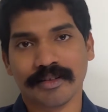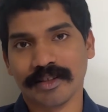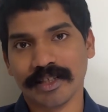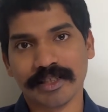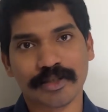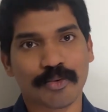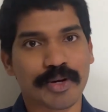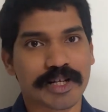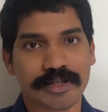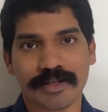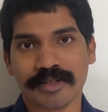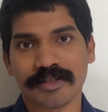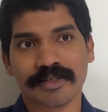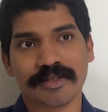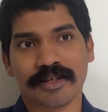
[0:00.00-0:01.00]
These
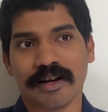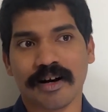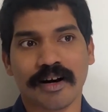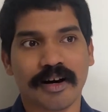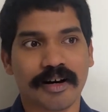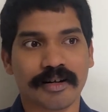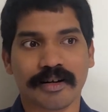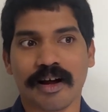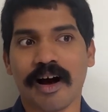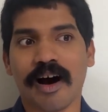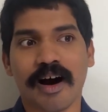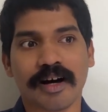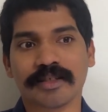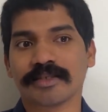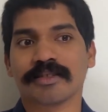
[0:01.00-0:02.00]
questions are
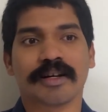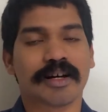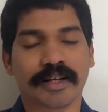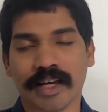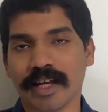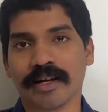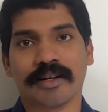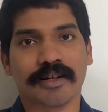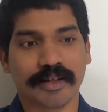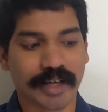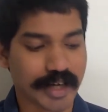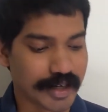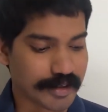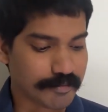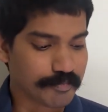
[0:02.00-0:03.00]
asked again and
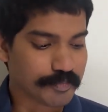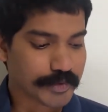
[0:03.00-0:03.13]
again.